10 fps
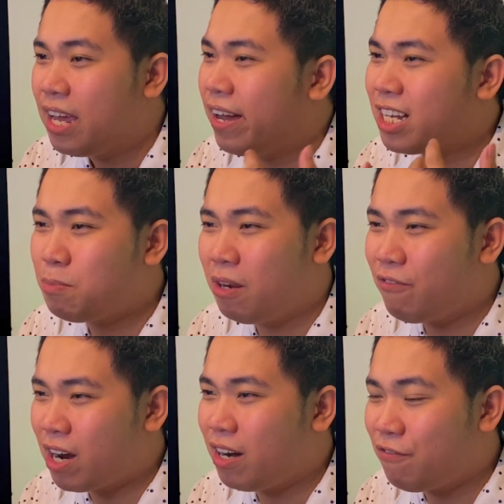has been
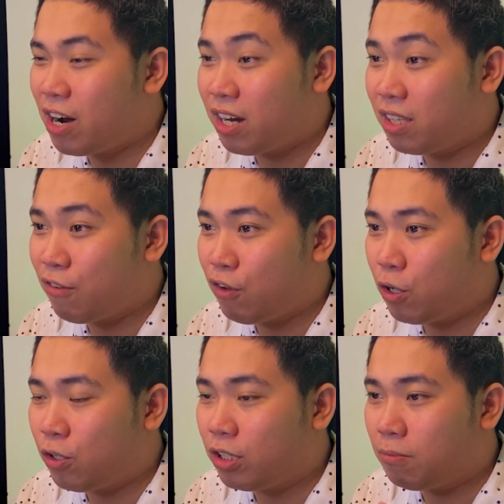very
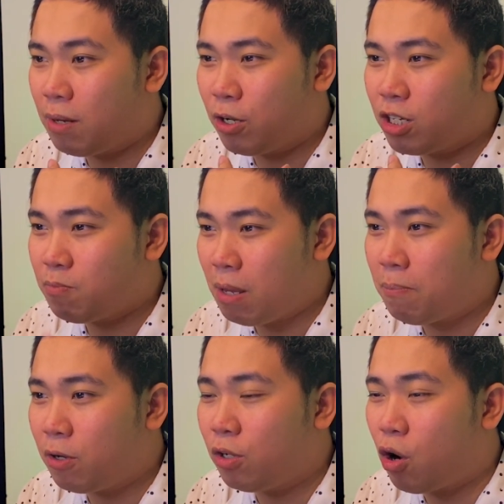difficult because
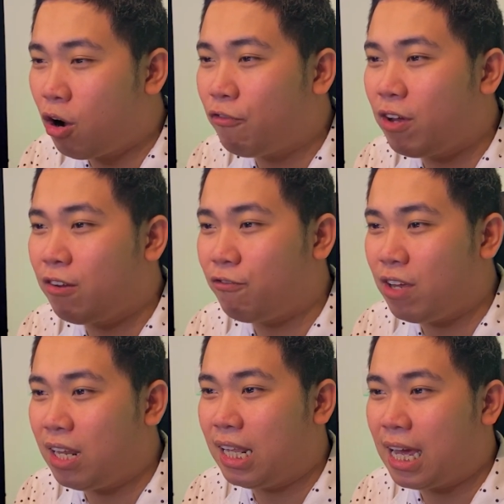people often
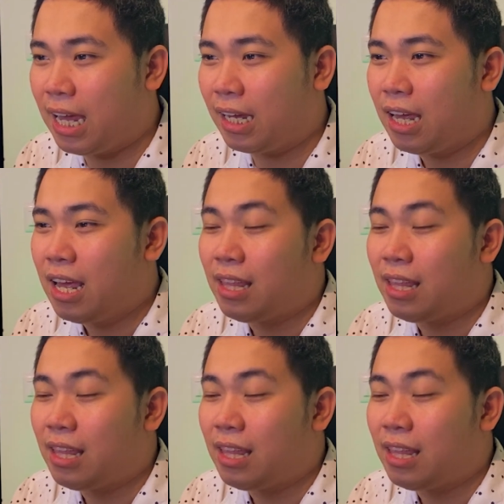feel like